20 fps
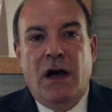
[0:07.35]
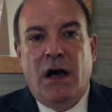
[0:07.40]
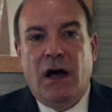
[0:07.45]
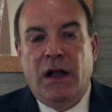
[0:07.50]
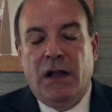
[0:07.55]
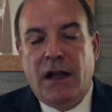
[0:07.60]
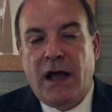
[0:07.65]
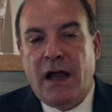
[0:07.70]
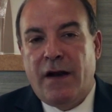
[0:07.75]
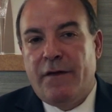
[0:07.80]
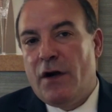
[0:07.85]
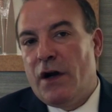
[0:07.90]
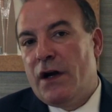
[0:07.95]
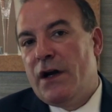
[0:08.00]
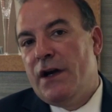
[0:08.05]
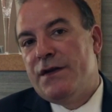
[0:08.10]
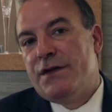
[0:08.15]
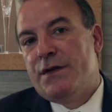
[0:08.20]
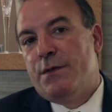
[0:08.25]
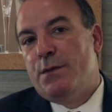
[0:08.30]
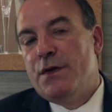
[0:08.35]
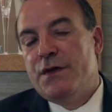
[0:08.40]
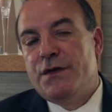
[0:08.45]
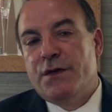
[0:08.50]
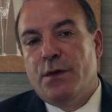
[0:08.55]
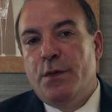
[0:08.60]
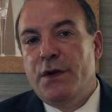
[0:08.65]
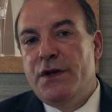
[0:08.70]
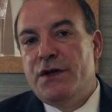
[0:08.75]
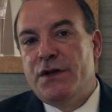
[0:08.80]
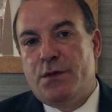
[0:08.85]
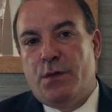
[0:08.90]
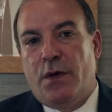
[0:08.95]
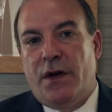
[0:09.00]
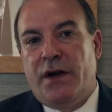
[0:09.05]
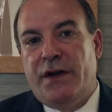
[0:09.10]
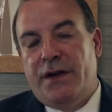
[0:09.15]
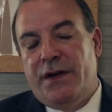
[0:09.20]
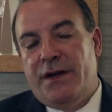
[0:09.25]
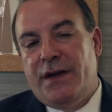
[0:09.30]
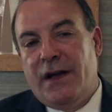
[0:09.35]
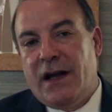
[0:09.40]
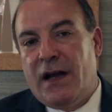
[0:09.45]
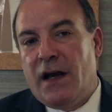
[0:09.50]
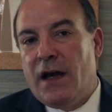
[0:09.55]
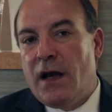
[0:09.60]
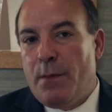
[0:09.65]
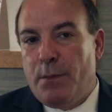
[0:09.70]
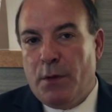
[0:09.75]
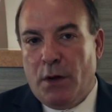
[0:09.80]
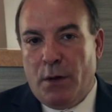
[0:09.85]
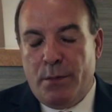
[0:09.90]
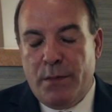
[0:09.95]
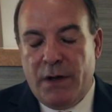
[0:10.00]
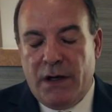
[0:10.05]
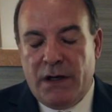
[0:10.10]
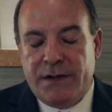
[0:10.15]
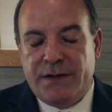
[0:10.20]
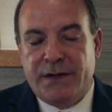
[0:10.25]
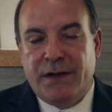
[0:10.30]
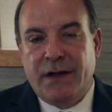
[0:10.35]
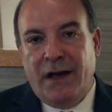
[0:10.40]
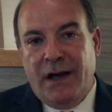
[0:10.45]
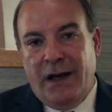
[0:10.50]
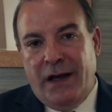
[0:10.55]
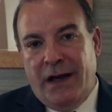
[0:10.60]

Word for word: a lot of our customers, so we just wanted to take a couple of minutes